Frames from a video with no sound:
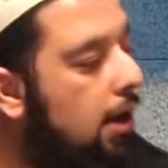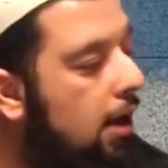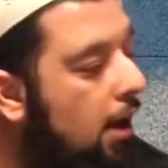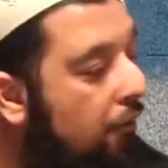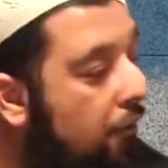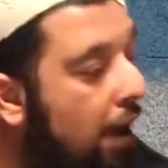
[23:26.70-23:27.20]

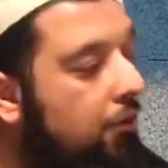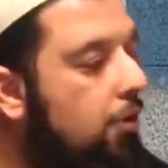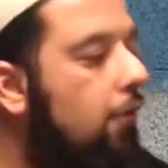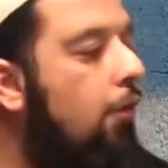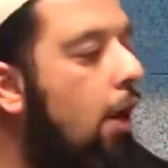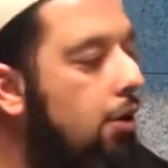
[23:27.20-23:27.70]
the effects
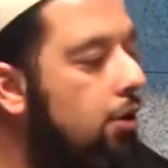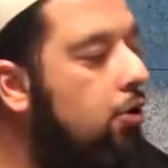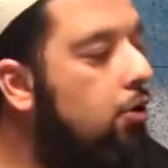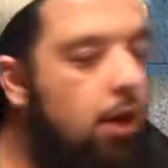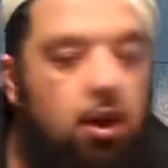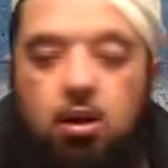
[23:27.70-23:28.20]
of
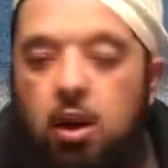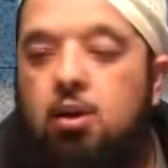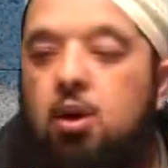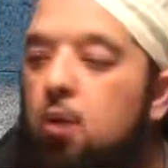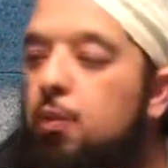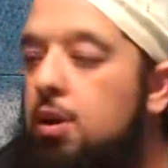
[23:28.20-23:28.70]
gratitude in,
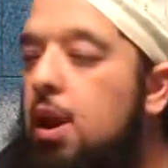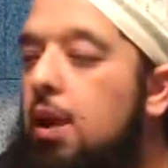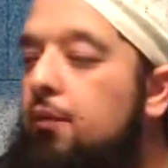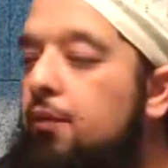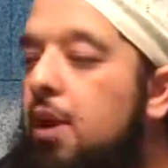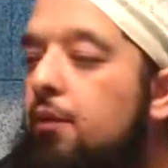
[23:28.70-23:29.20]
in human
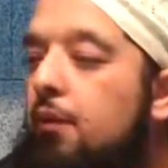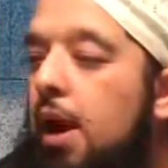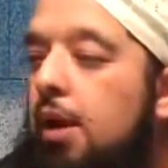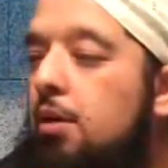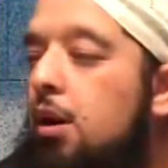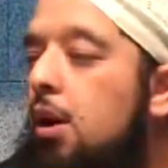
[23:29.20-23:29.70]
life. In
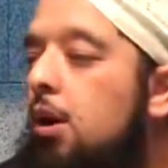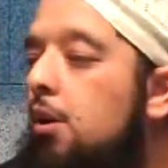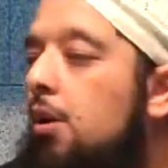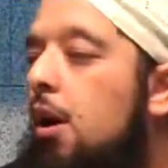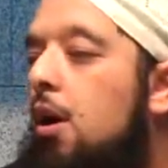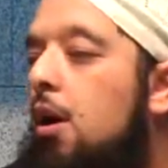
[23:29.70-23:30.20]
fact,
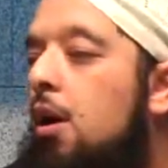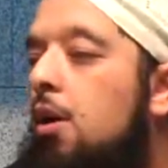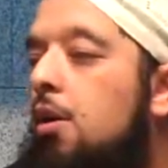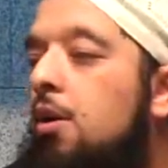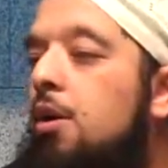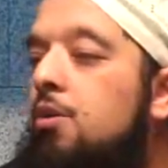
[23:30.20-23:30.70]

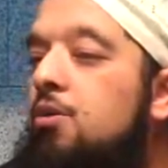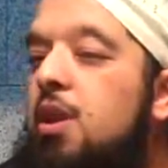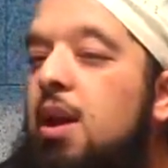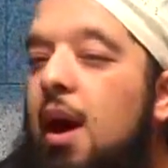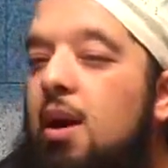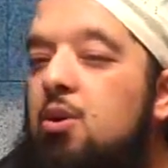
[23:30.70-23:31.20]
uh,
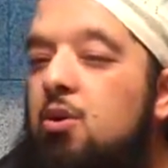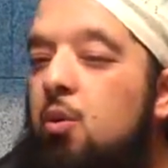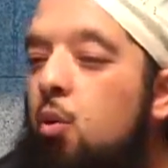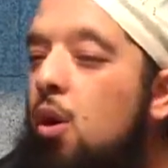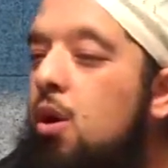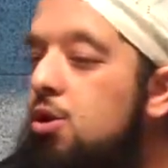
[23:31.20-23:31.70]
the
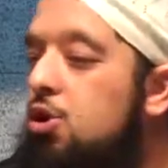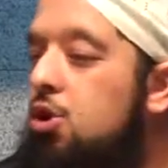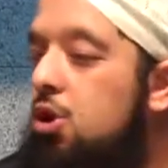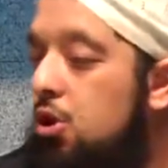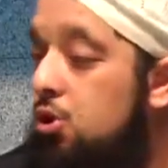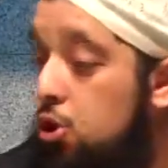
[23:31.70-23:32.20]
word
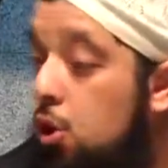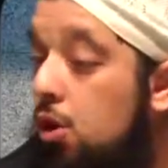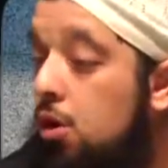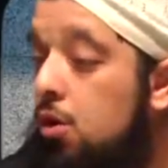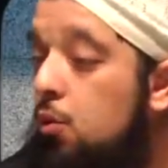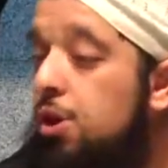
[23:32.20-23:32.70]

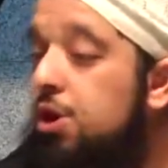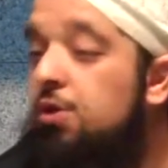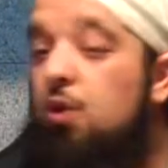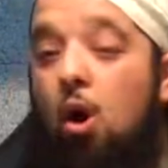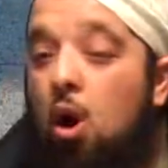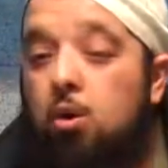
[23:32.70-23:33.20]
shukr, which
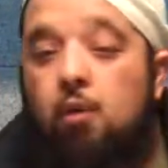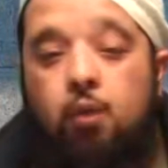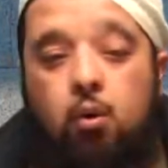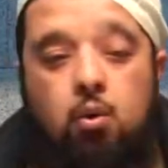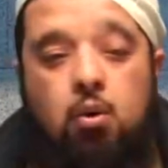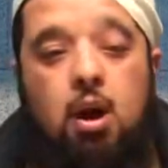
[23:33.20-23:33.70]
is all
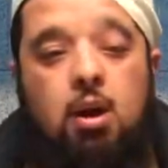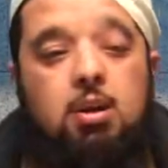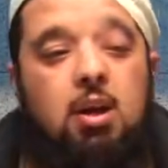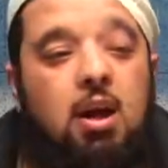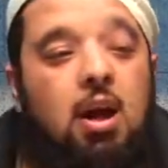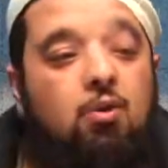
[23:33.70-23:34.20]
over
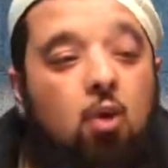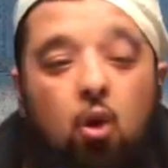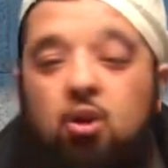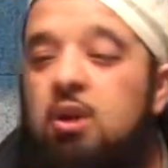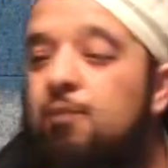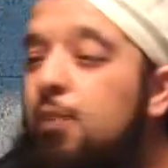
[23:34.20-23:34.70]
Quran, is
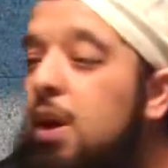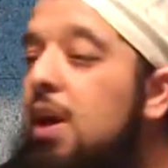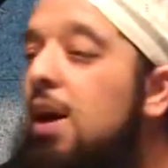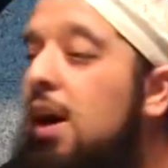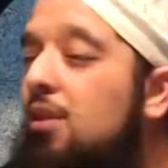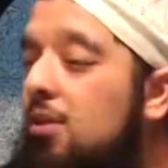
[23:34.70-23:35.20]
only
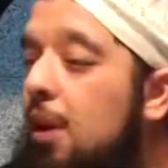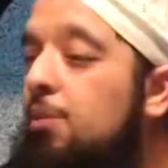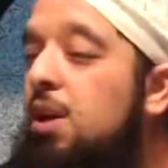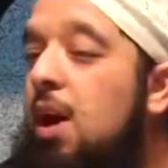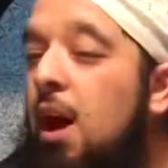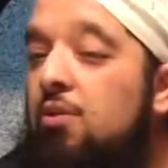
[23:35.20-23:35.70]
being
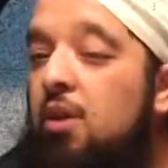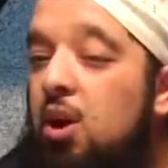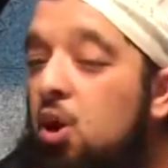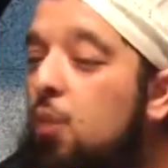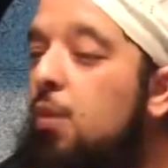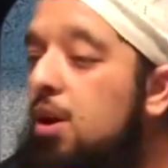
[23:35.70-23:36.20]
accepted as a
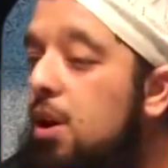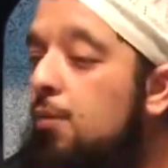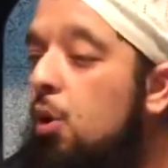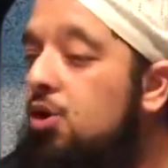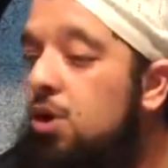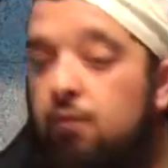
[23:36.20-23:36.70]
human
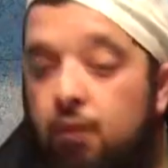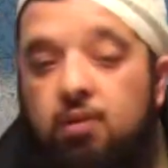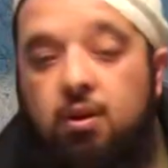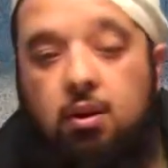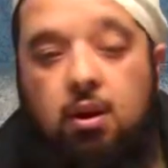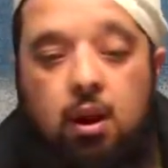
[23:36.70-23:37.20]
emotion
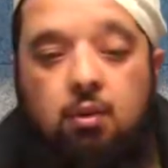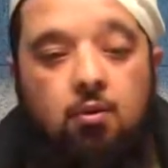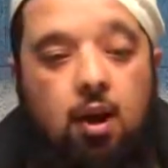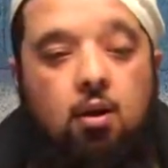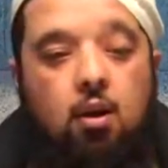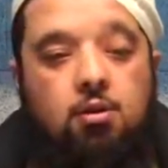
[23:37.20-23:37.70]
recently in
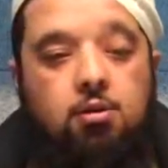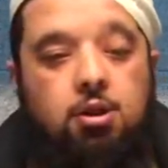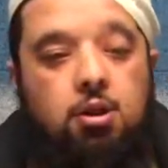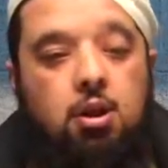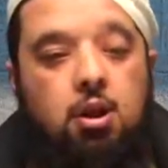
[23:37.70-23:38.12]
psychology.